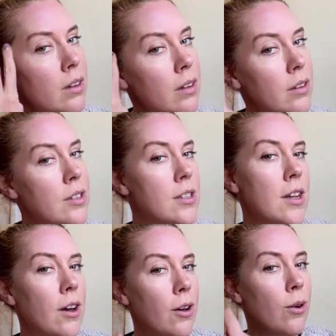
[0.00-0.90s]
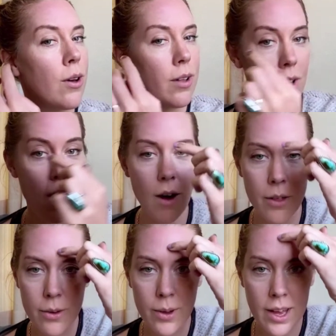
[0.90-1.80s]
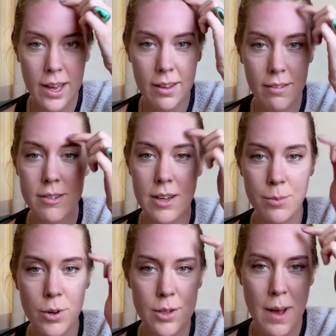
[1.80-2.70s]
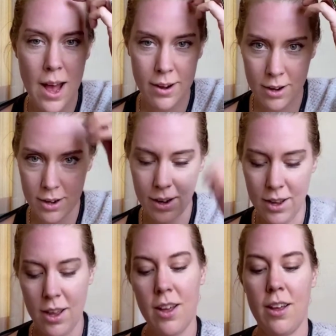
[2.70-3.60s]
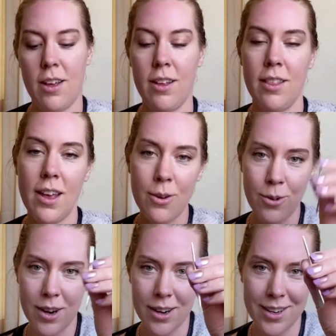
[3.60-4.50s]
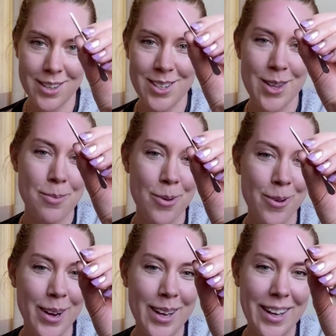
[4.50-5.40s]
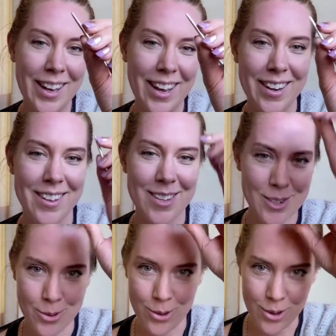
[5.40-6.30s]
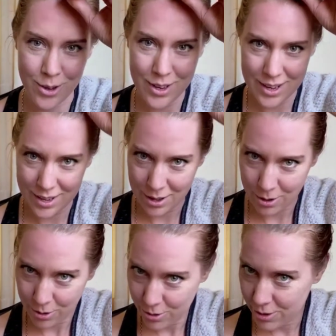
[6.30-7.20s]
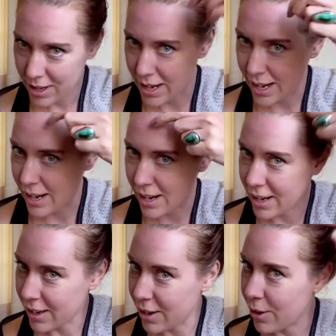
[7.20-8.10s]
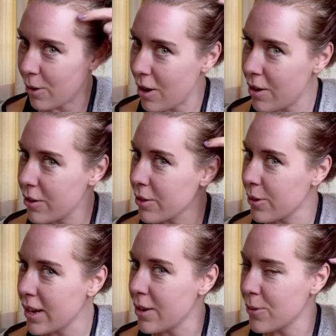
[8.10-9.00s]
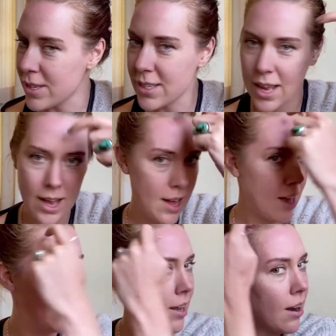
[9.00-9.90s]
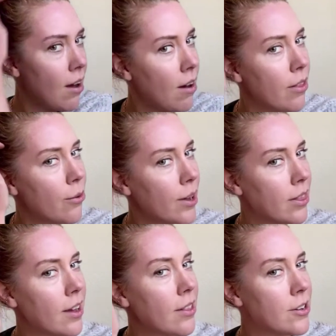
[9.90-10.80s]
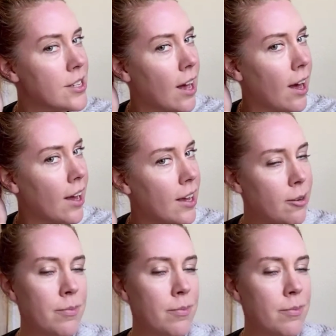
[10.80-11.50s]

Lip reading: So all the way sunburst pattern, and then we're going to use the pointy end of the tool and go through the hair and go all the way on one side, all the way on the other side.